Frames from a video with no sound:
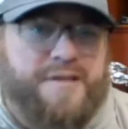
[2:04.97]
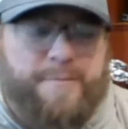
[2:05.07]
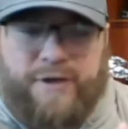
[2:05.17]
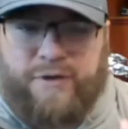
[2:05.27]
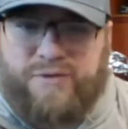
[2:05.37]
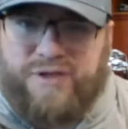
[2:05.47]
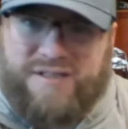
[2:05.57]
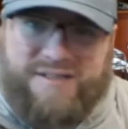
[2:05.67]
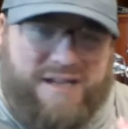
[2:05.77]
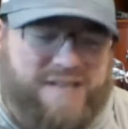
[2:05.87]
somebody who
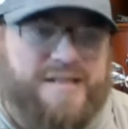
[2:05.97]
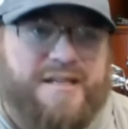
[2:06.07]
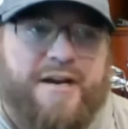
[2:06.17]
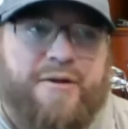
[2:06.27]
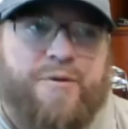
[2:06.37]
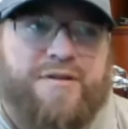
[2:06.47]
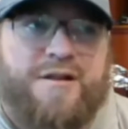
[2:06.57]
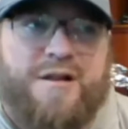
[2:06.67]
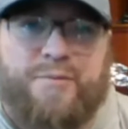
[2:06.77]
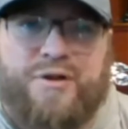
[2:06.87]
just doesn't care what the
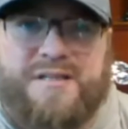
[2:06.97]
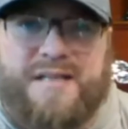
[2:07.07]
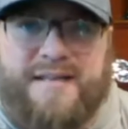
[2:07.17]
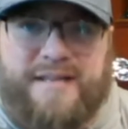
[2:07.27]
club looks like.